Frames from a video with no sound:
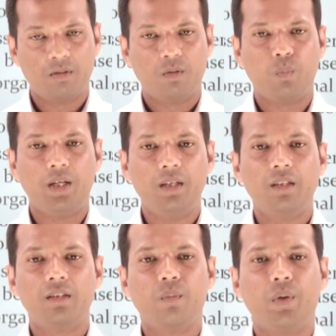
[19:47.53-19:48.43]
way,
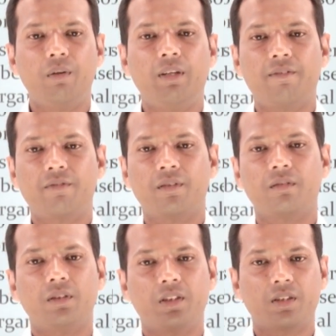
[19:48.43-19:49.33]
the way we have
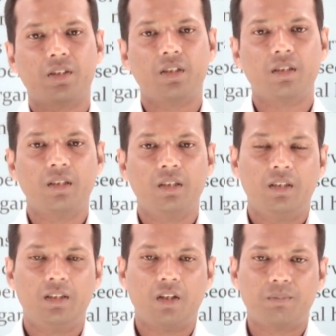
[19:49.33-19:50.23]
discussed in
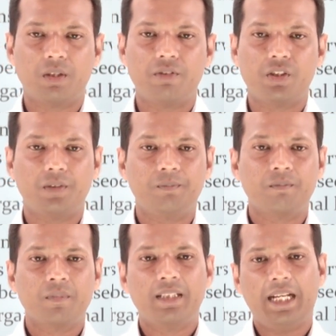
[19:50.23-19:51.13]
the observation,
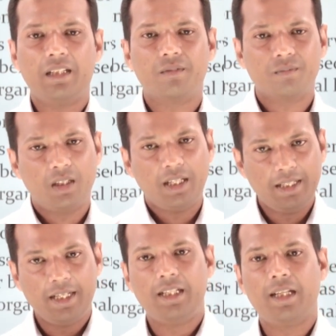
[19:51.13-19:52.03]
that in
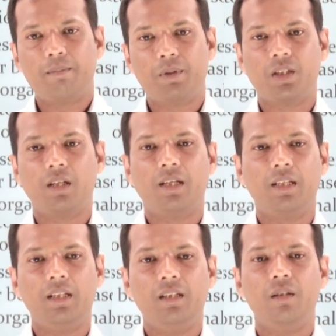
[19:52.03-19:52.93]
India
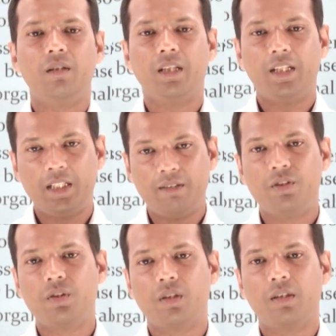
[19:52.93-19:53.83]
particularly, the
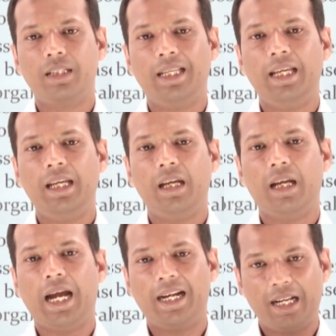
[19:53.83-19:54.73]
individual, they
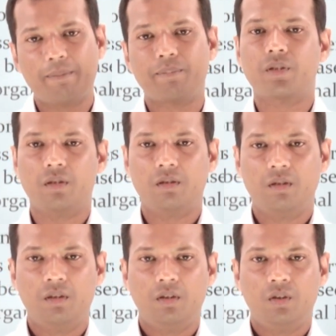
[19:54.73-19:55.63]
adapt
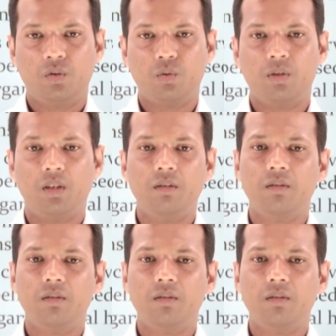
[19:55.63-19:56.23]
to the